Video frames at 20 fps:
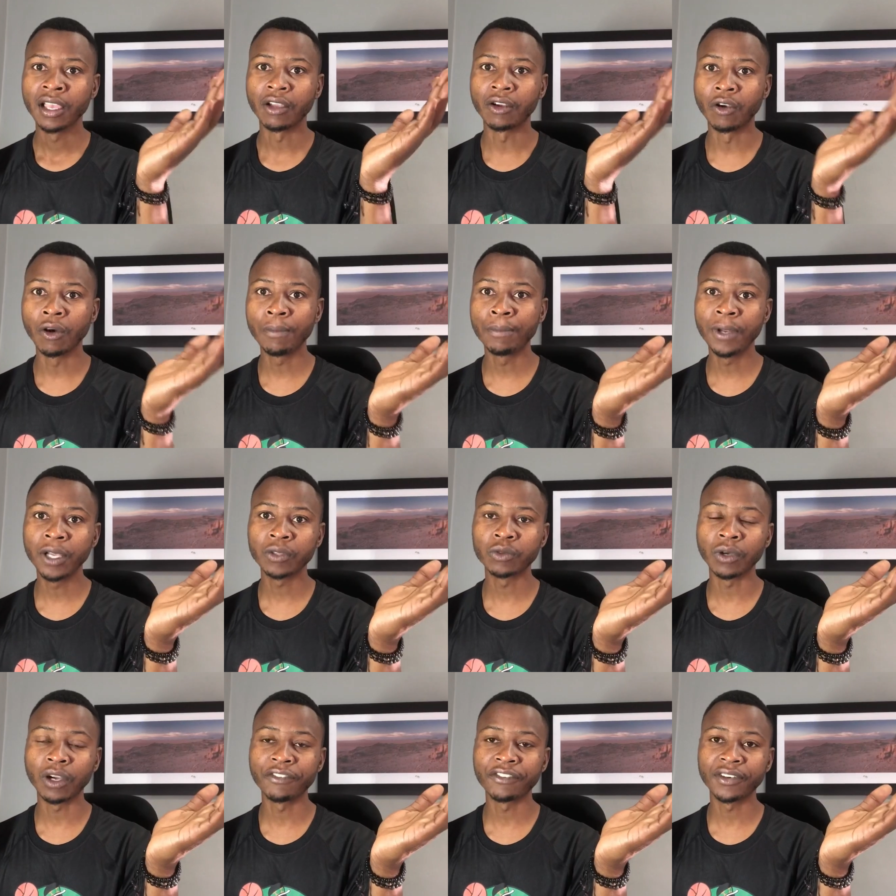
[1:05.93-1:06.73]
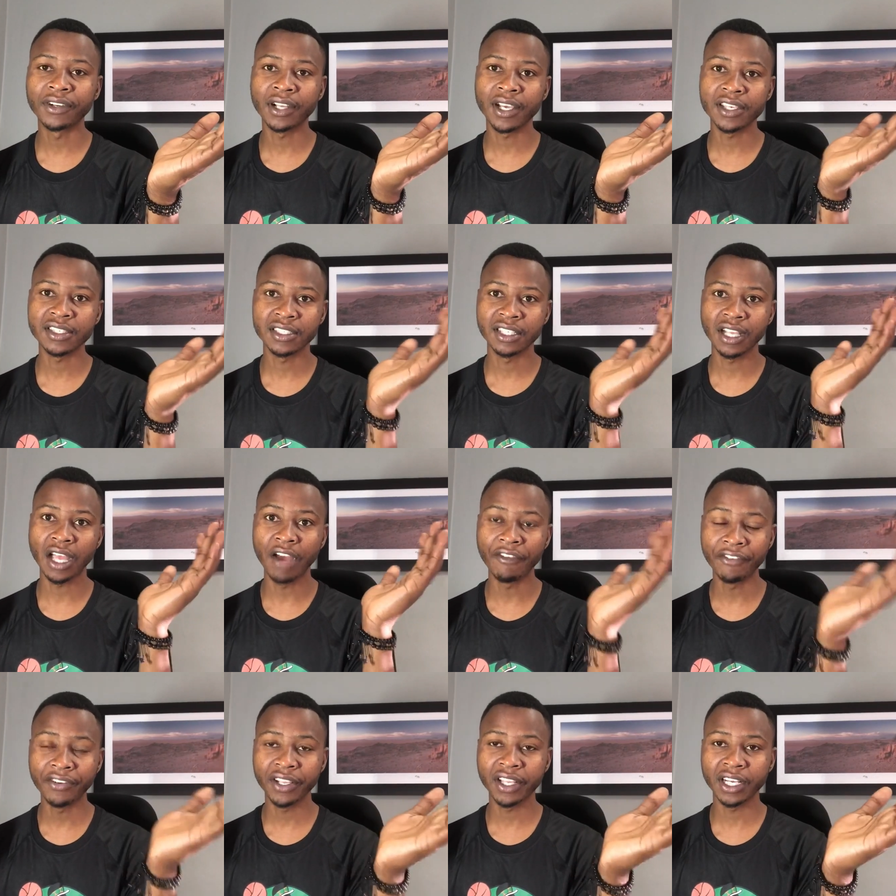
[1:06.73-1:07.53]
Go Black to Africa is an
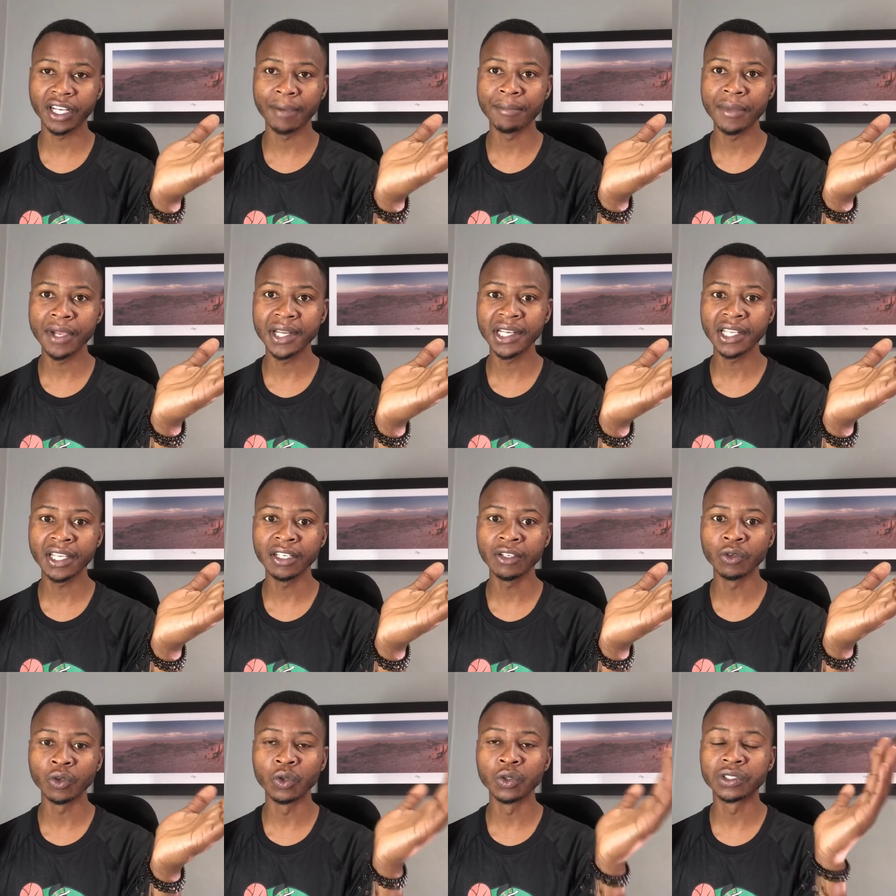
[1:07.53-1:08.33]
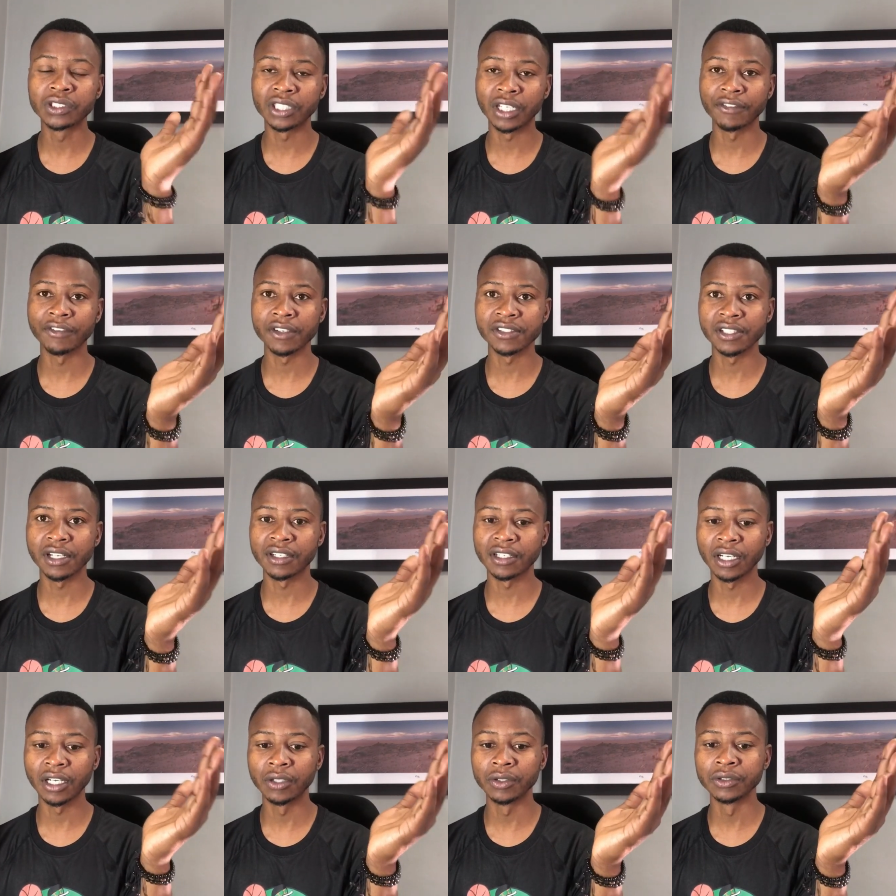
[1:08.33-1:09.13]
African-American who travels
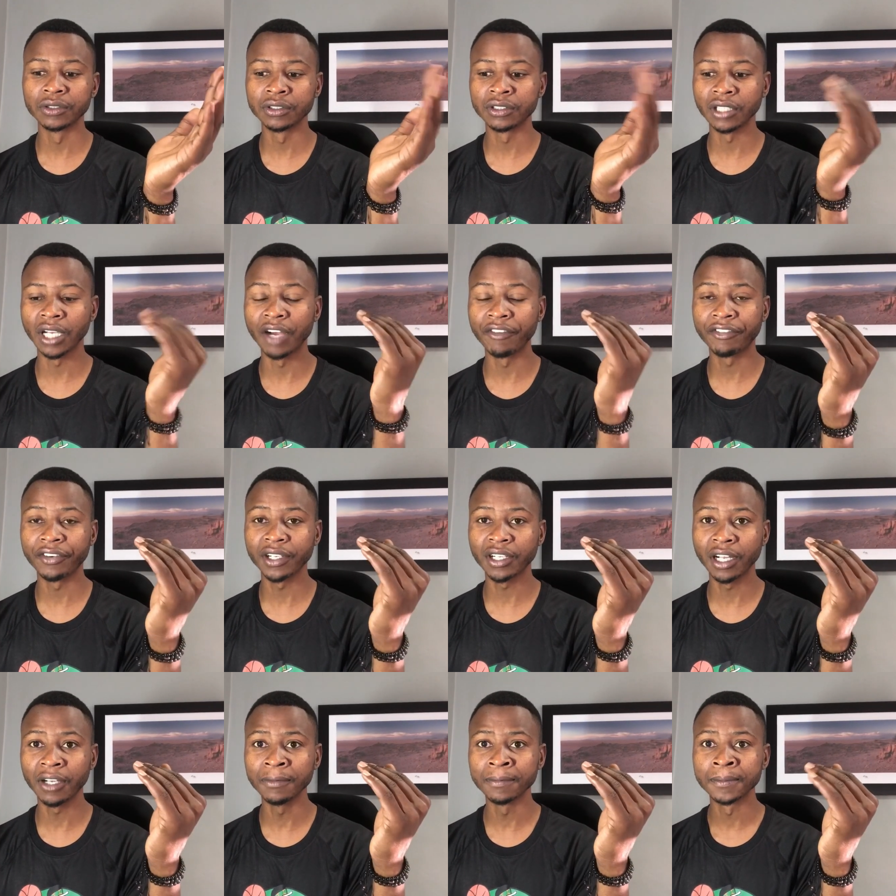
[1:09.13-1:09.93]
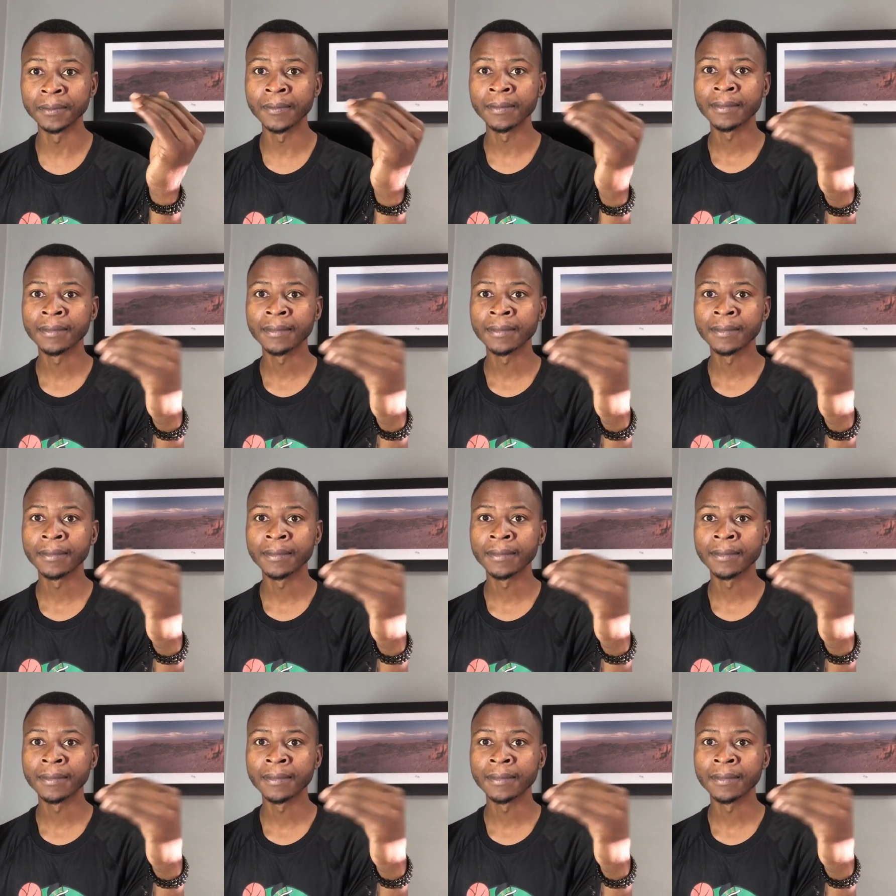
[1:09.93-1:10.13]
around Africa.